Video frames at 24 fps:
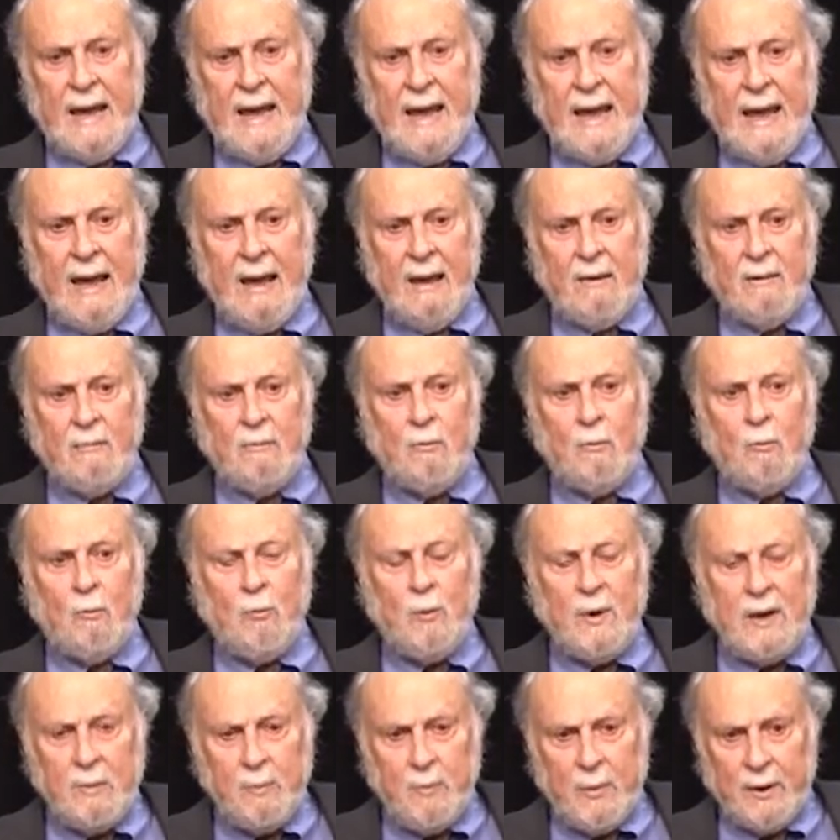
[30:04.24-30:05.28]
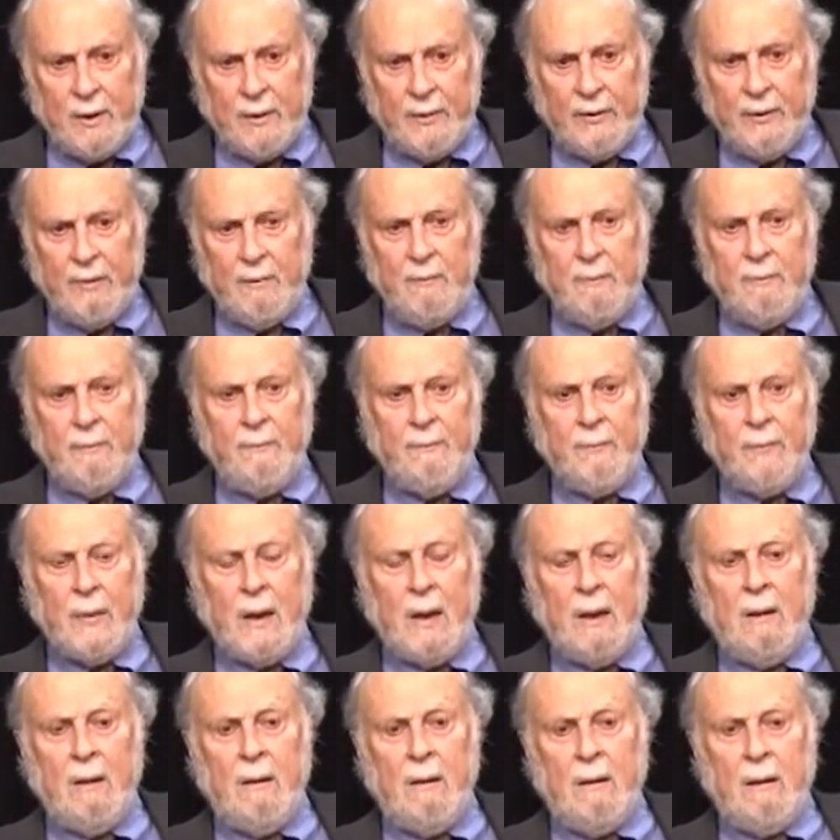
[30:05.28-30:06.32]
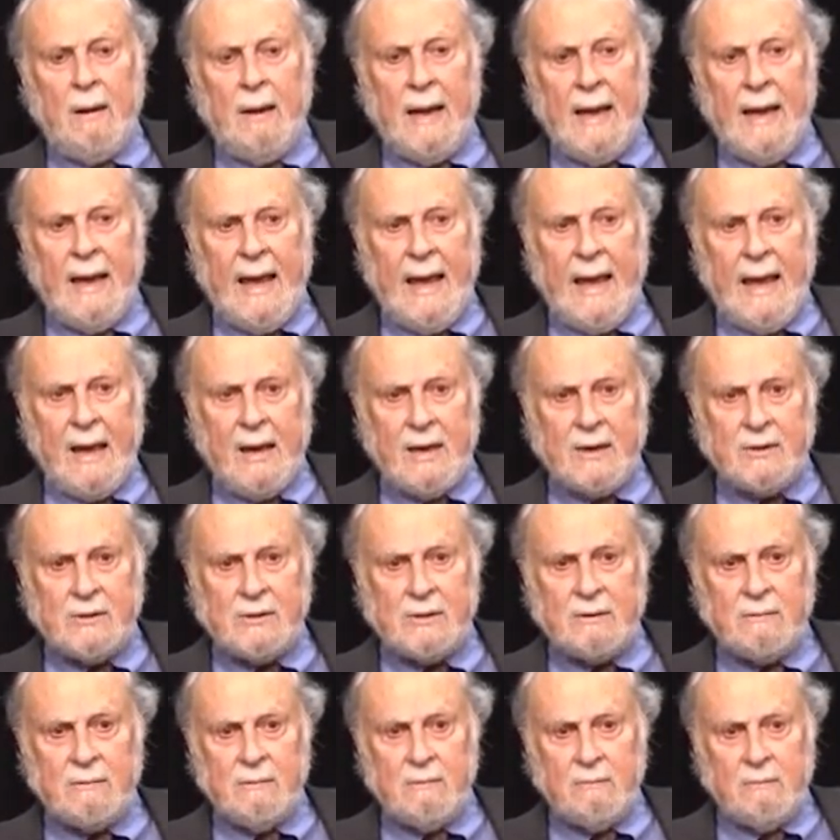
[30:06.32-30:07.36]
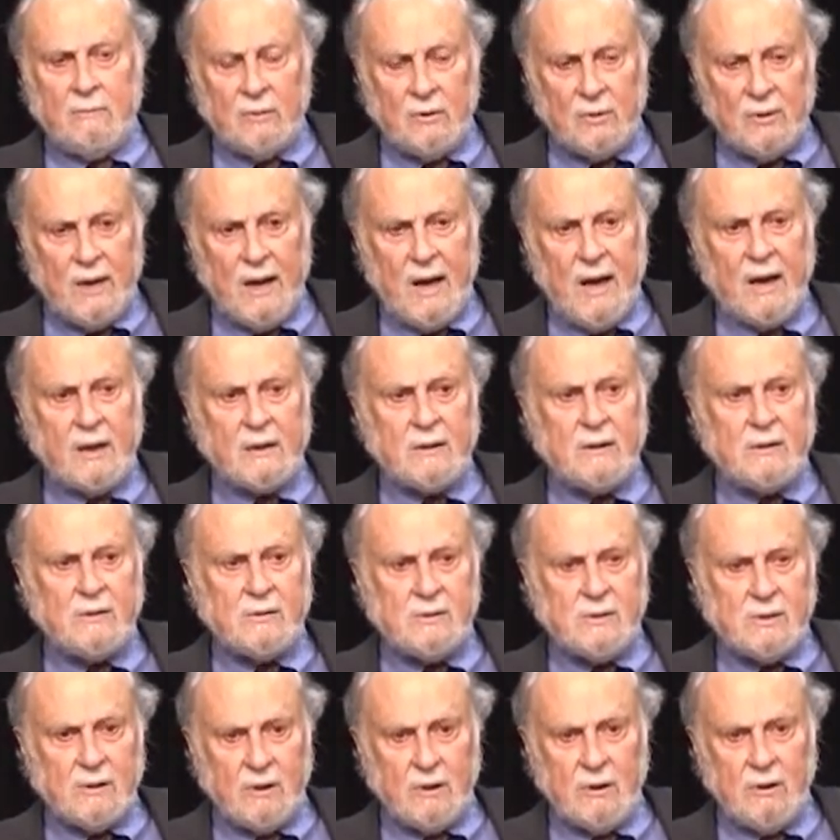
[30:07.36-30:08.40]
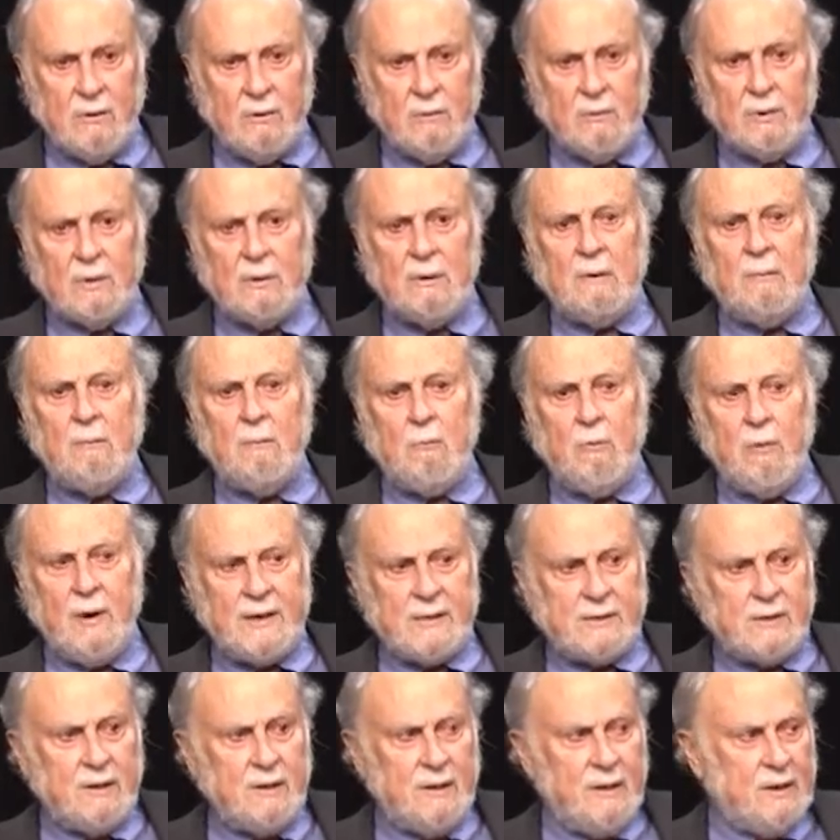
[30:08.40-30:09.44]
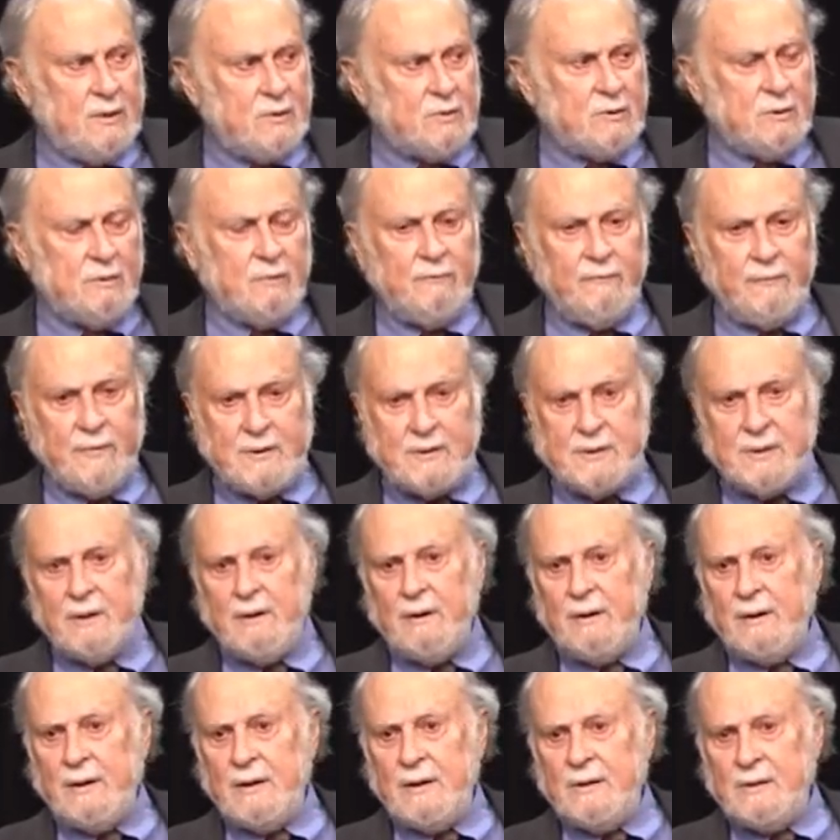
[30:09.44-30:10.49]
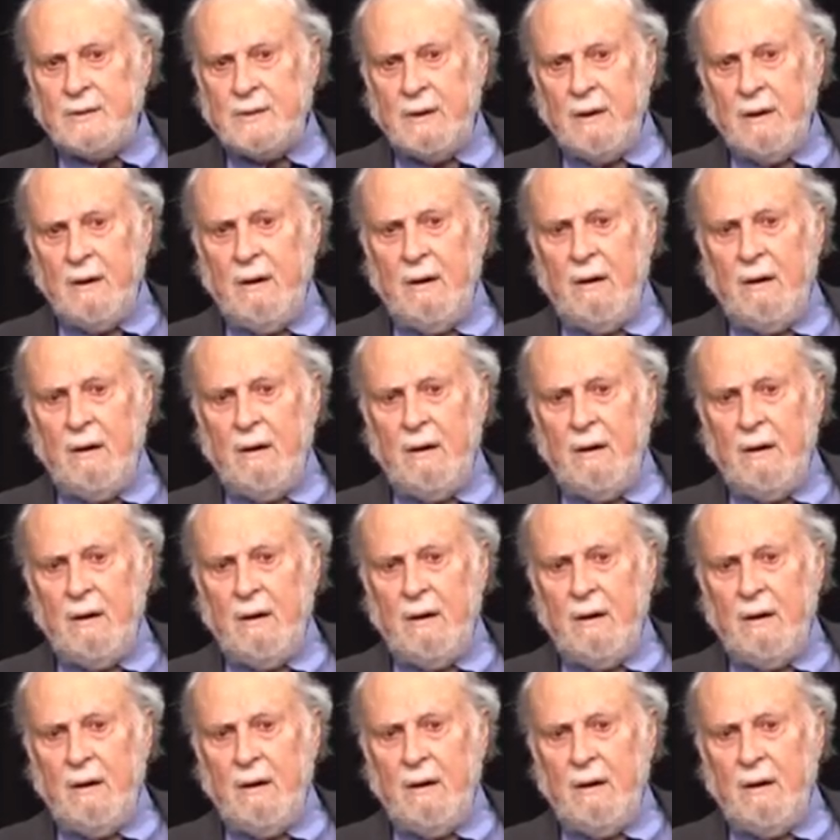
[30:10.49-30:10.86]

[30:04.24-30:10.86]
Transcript: and rebuild them as locked, secure residential facilities